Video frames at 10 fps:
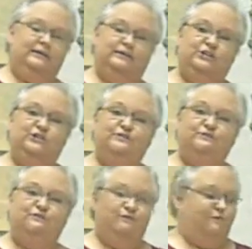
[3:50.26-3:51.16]
just
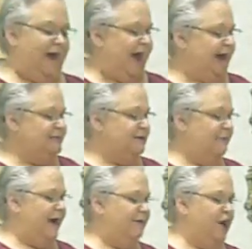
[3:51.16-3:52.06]
facts
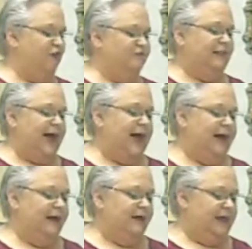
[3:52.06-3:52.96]
about our
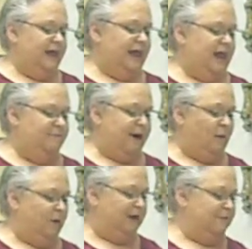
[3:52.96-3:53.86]
flag and about
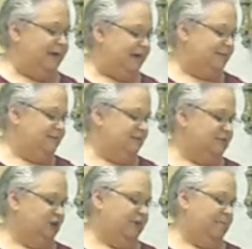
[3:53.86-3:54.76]
what it means to certain